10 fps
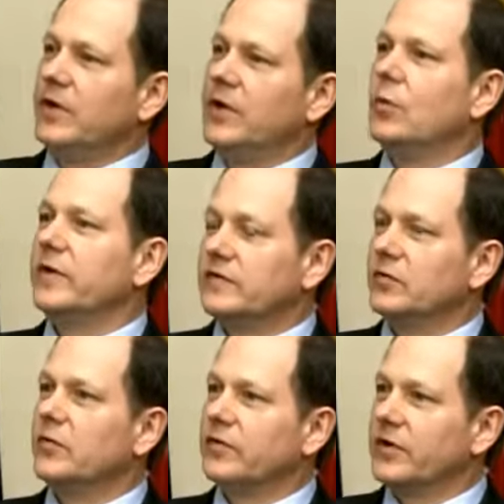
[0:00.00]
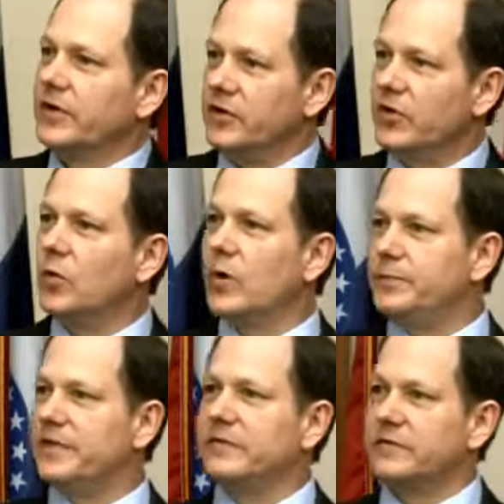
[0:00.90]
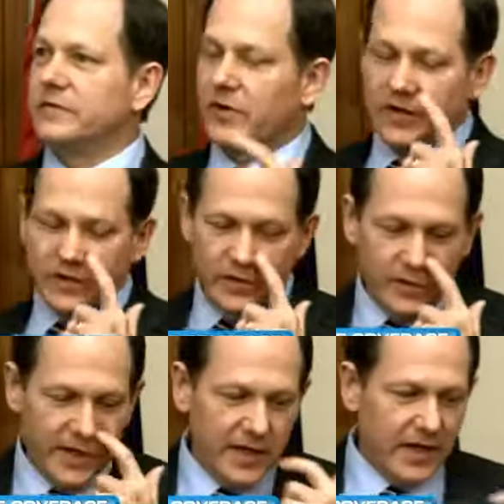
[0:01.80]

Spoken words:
what schools are going to do or what businesses are going to do.